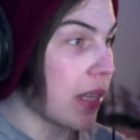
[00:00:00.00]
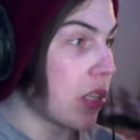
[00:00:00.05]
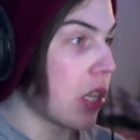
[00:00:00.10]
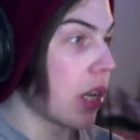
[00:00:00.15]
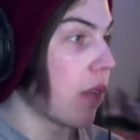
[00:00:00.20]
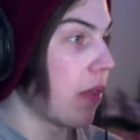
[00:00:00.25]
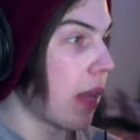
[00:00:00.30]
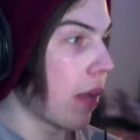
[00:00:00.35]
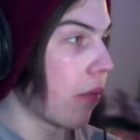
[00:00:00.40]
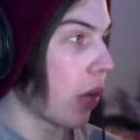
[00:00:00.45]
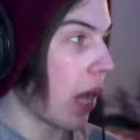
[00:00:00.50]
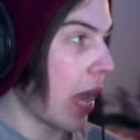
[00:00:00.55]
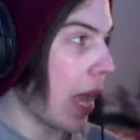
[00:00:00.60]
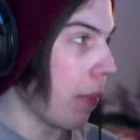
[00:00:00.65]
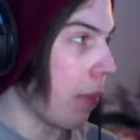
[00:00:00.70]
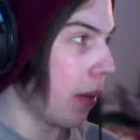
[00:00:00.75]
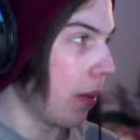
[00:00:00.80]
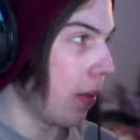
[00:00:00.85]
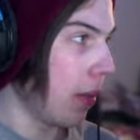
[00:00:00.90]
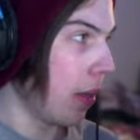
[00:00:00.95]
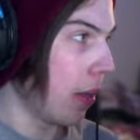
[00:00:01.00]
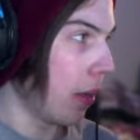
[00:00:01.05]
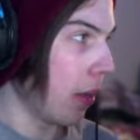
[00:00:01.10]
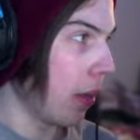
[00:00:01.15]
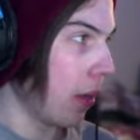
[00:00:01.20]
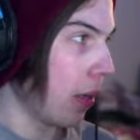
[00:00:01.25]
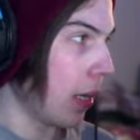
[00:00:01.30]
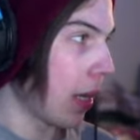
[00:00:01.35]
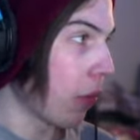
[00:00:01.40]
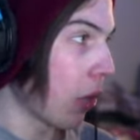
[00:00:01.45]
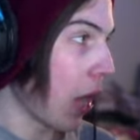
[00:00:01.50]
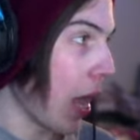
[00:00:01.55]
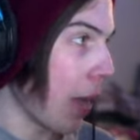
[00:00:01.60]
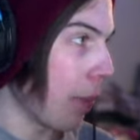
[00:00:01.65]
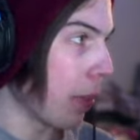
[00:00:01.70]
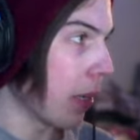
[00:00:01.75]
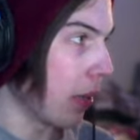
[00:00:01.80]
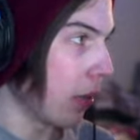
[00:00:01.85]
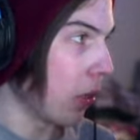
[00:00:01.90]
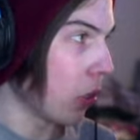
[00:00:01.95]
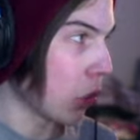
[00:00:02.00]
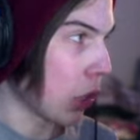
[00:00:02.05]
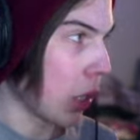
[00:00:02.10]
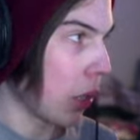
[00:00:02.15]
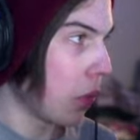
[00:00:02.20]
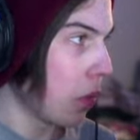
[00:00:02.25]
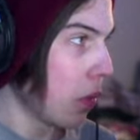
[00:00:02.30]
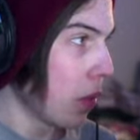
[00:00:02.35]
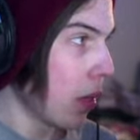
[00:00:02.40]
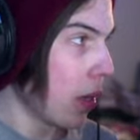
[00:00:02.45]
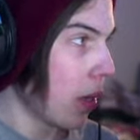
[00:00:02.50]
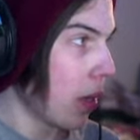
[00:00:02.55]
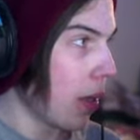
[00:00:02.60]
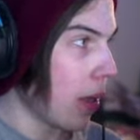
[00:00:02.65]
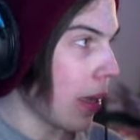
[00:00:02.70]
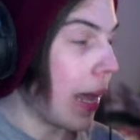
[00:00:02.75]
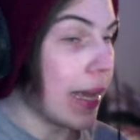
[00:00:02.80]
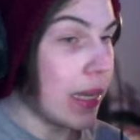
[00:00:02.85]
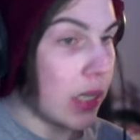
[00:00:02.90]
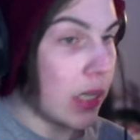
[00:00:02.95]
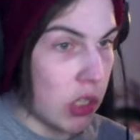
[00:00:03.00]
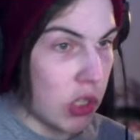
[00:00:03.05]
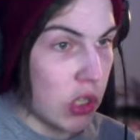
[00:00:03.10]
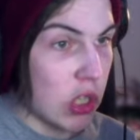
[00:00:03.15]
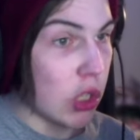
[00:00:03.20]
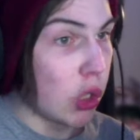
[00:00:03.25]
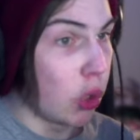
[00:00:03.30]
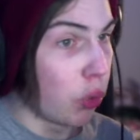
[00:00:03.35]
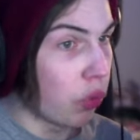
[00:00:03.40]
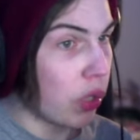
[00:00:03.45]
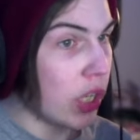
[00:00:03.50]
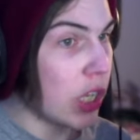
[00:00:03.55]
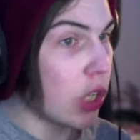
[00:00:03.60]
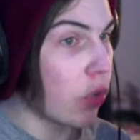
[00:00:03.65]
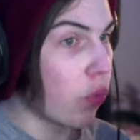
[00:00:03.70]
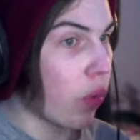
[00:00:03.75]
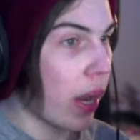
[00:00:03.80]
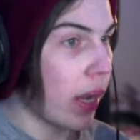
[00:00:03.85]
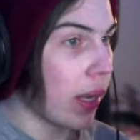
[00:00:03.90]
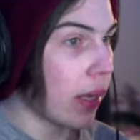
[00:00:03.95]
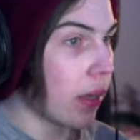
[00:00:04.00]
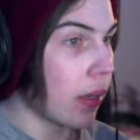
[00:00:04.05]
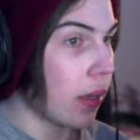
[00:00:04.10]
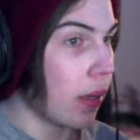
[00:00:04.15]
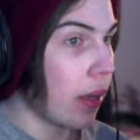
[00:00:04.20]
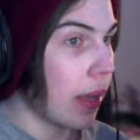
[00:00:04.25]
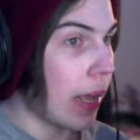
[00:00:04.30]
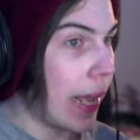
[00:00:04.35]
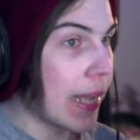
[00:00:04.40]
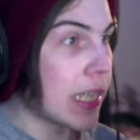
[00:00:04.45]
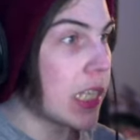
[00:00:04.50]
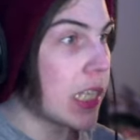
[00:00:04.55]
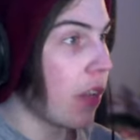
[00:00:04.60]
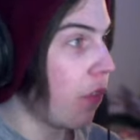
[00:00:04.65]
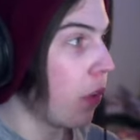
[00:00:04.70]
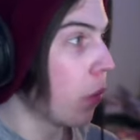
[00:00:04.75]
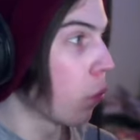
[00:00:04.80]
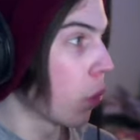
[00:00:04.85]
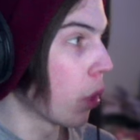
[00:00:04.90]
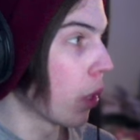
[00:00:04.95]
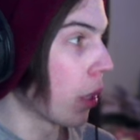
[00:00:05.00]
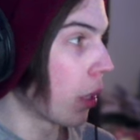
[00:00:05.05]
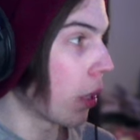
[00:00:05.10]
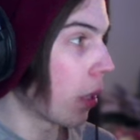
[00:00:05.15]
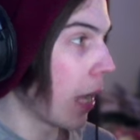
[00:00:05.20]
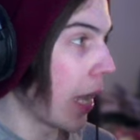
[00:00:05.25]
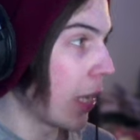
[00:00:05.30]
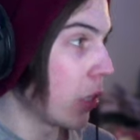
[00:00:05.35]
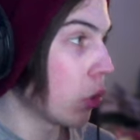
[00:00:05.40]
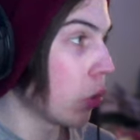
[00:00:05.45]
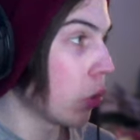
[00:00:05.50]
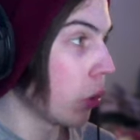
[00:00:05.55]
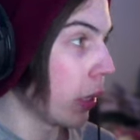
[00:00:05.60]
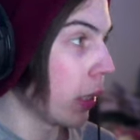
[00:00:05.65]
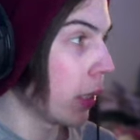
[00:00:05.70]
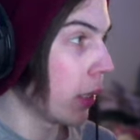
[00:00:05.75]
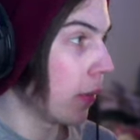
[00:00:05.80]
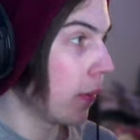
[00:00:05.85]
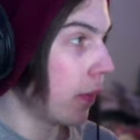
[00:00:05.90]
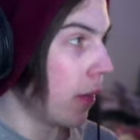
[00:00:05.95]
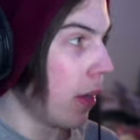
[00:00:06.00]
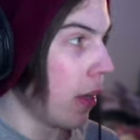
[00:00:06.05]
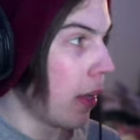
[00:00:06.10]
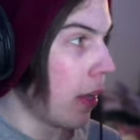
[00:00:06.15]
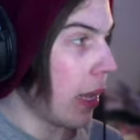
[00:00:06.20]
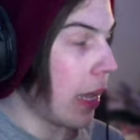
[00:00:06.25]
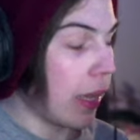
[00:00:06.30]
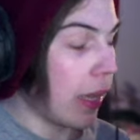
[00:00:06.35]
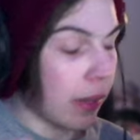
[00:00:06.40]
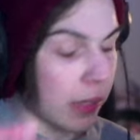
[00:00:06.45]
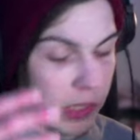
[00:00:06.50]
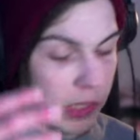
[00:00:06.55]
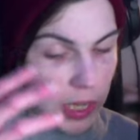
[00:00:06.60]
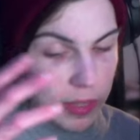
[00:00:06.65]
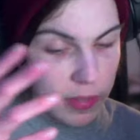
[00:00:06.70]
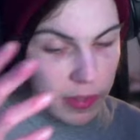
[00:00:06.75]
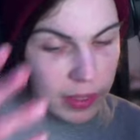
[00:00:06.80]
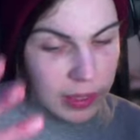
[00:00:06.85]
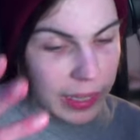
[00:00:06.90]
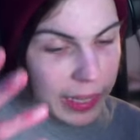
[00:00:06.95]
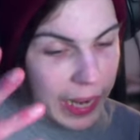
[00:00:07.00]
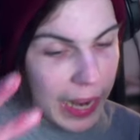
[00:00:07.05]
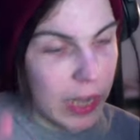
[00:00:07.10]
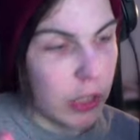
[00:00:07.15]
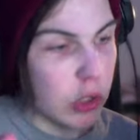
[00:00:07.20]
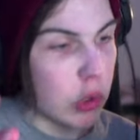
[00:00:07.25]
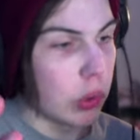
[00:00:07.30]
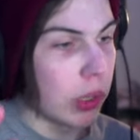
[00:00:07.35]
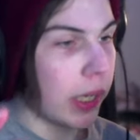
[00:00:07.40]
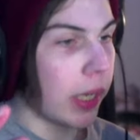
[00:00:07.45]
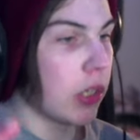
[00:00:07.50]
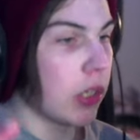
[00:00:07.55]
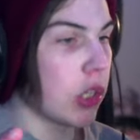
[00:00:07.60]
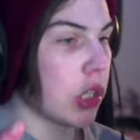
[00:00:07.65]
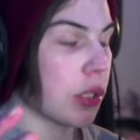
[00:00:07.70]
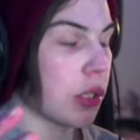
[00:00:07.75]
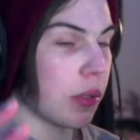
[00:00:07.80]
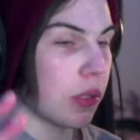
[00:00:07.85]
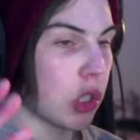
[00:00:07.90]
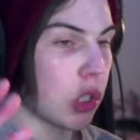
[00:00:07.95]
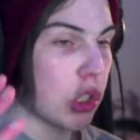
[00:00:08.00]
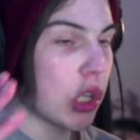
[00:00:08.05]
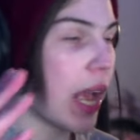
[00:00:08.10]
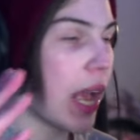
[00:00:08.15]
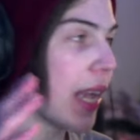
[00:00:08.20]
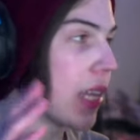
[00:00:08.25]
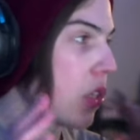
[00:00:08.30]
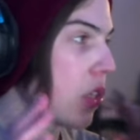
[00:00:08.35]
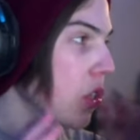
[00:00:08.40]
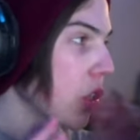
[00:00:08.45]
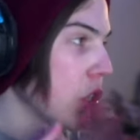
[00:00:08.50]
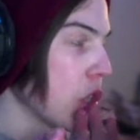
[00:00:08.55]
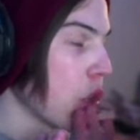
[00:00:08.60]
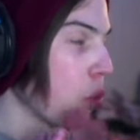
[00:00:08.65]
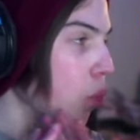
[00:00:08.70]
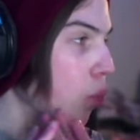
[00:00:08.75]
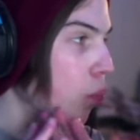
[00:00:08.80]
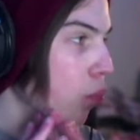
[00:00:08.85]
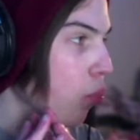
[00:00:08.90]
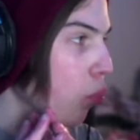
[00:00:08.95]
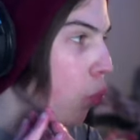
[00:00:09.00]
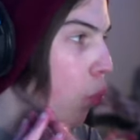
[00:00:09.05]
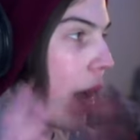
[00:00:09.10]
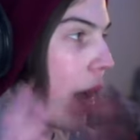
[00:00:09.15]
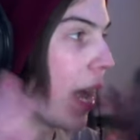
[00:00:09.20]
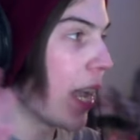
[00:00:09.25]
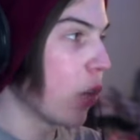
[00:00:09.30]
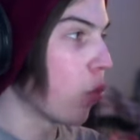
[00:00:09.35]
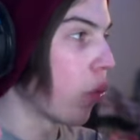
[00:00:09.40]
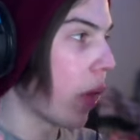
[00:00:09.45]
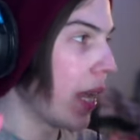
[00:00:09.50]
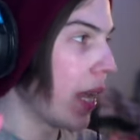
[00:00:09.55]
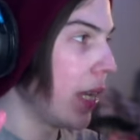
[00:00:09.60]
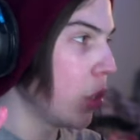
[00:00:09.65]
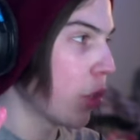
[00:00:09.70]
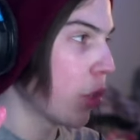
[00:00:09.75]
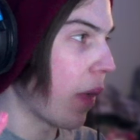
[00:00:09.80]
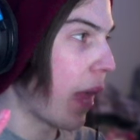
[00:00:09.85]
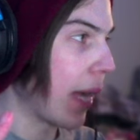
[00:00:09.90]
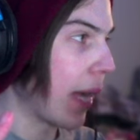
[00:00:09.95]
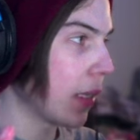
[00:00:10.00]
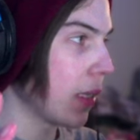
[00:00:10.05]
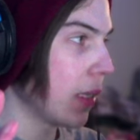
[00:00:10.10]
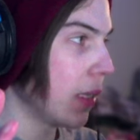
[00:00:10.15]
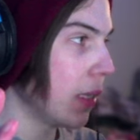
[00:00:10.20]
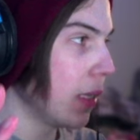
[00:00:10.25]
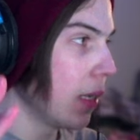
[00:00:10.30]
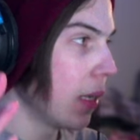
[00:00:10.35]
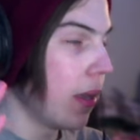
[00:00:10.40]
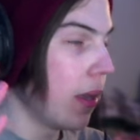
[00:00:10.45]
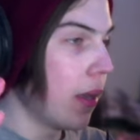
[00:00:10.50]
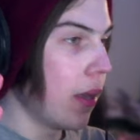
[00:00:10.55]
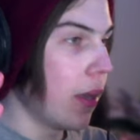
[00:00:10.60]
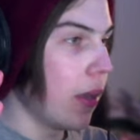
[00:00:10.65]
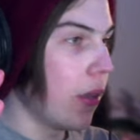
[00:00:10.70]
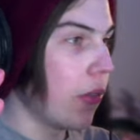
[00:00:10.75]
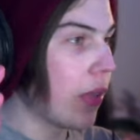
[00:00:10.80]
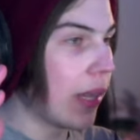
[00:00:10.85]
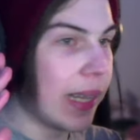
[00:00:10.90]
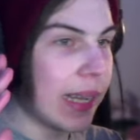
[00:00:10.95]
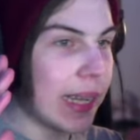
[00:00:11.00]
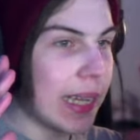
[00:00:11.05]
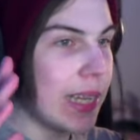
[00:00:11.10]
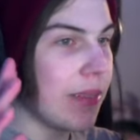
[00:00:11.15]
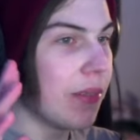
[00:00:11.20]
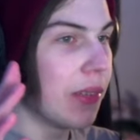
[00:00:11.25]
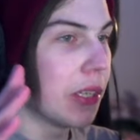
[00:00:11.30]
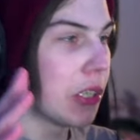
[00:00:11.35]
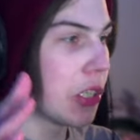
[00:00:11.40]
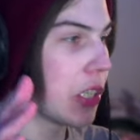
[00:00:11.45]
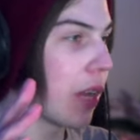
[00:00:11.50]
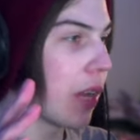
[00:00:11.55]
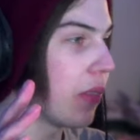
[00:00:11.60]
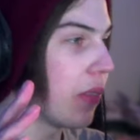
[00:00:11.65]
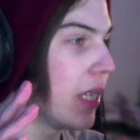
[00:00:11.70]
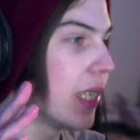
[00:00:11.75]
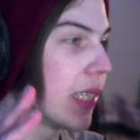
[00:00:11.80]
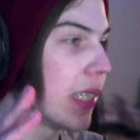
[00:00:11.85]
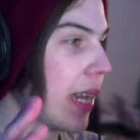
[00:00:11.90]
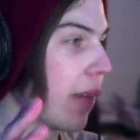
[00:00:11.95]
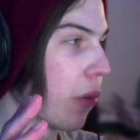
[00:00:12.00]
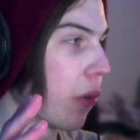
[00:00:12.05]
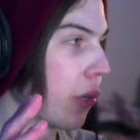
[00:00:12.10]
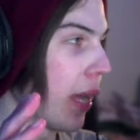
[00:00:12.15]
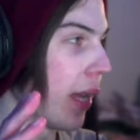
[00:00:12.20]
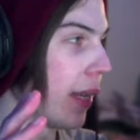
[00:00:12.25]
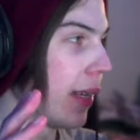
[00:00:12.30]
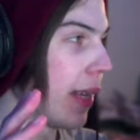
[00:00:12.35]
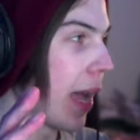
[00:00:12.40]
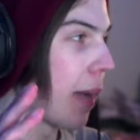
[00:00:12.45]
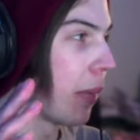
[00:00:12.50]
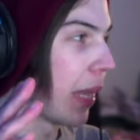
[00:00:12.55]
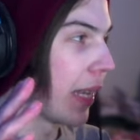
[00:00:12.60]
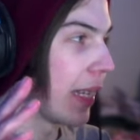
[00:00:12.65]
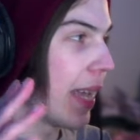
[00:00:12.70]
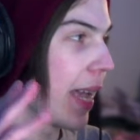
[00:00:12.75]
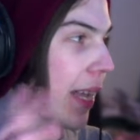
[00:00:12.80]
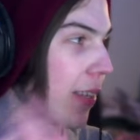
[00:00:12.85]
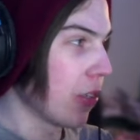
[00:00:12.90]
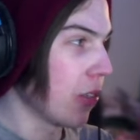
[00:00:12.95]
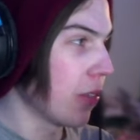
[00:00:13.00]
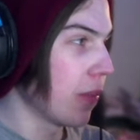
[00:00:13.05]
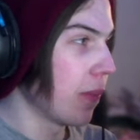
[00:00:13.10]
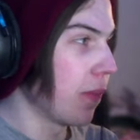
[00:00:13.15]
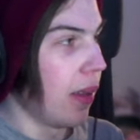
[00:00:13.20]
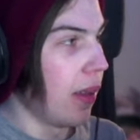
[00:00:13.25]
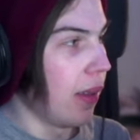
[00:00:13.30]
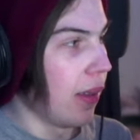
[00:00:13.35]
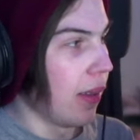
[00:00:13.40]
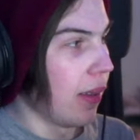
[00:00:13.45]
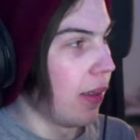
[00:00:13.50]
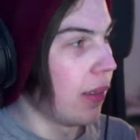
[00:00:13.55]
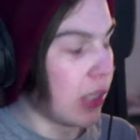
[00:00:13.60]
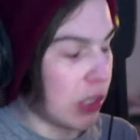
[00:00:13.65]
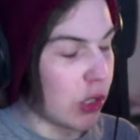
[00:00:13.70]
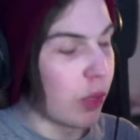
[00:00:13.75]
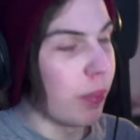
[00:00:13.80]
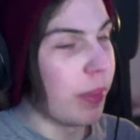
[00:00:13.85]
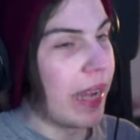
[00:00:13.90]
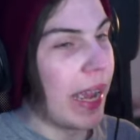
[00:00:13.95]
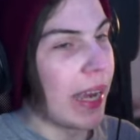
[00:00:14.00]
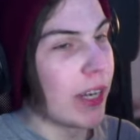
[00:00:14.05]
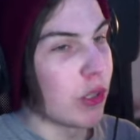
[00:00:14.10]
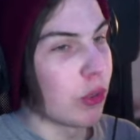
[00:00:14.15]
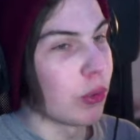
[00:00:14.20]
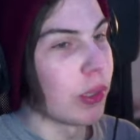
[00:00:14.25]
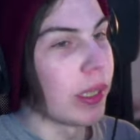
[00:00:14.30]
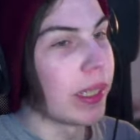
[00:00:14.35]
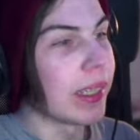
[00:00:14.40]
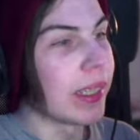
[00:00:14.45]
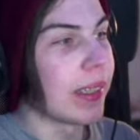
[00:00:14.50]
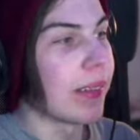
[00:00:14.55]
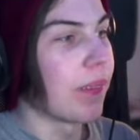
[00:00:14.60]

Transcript: have never happened in the show, I still read Rick as if it were Andrew Lincoln. Because I think, like, Andrew Lincoln just has such a wide range of acting that, like, even the stuff he has never done, I'm like, yes, this could be Andrew Lincoln.